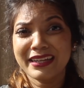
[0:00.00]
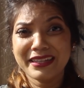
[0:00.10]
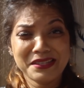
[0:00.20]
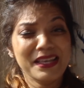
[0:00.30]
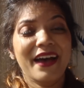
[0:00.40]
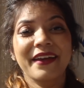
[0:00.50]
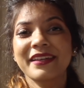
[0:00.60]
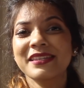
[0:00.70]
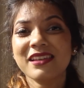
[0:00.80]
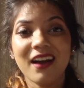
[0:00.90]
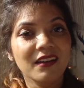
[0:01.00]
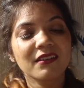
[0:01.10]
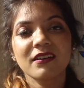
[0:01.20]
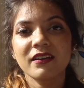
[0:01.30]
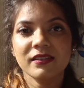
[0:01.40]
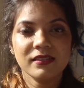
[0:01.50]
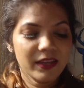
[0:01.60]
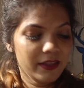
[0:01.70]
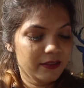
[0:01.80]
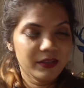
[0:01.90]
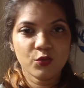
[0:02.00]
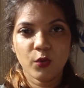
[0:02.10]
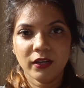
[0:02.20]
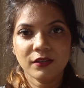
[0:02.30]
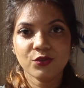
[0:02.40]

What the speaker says: designs, colors in this one,